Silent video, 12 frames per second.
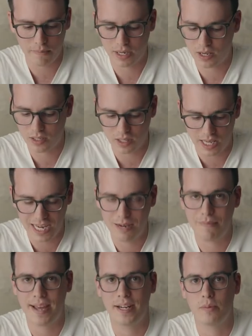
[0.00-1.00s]
and because of the
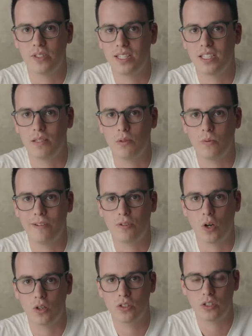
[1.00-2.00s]
heat management system that we've
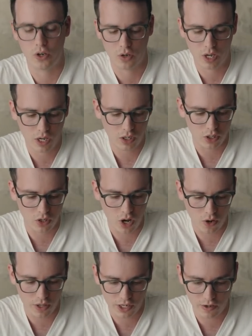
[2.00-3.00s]
got. So you
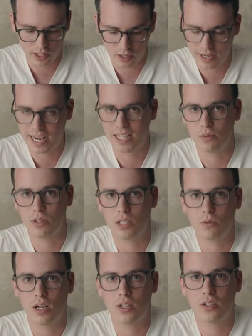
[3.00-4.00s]
know that you're in good hands with
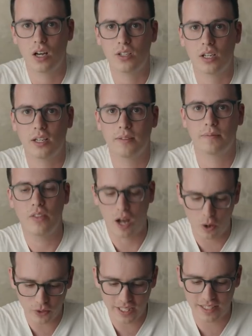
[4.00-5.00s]
this wireless charger. The
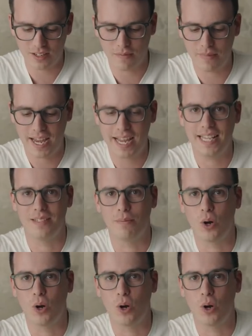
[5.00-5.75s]
whole system is